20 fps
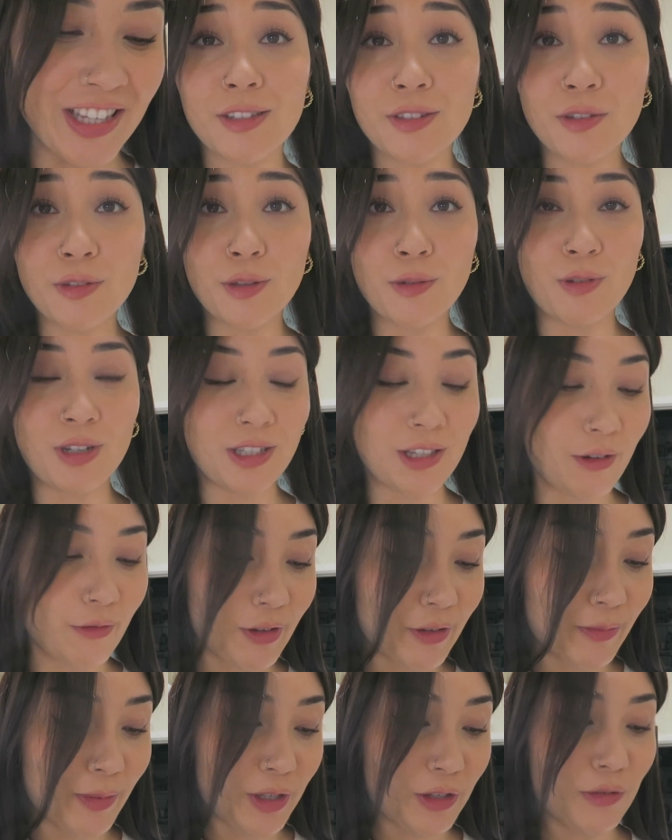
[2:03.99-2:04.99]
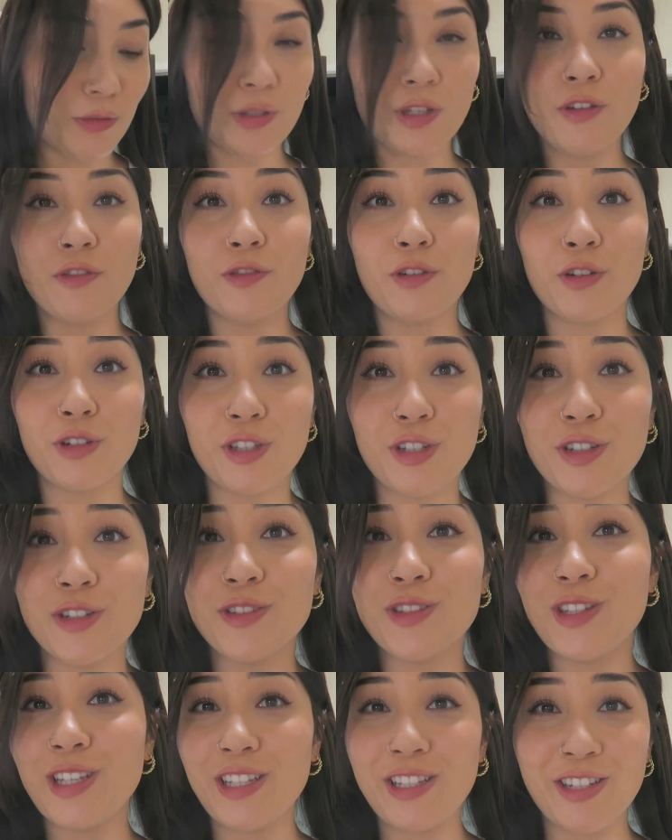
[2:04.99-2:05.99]
These are the ones that we've been using for
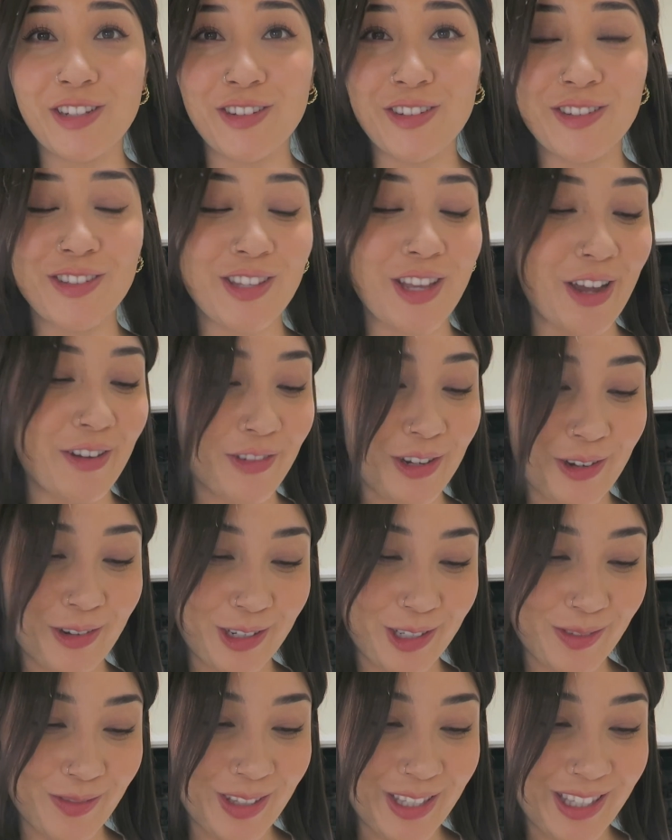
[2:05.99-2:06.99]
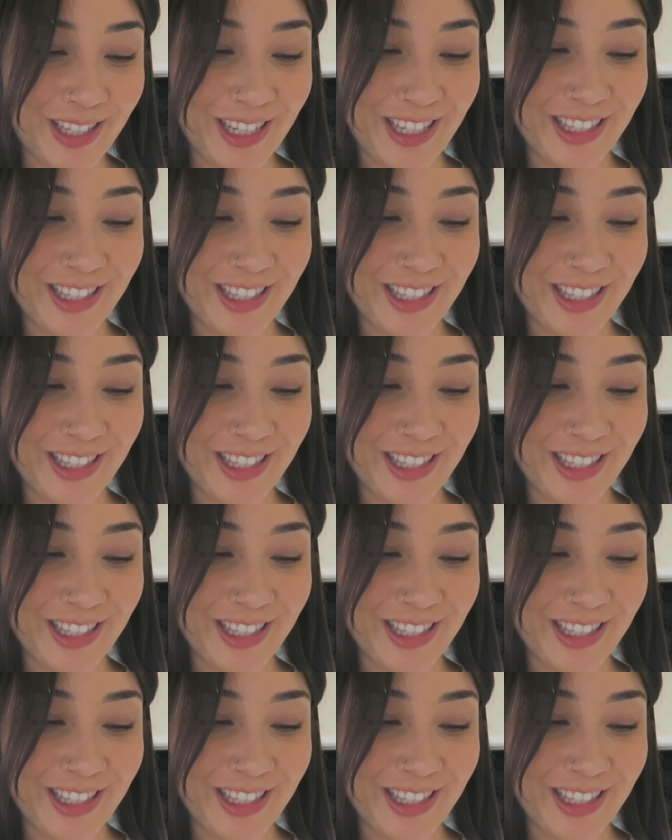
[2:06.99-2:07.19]
years and years every Christmas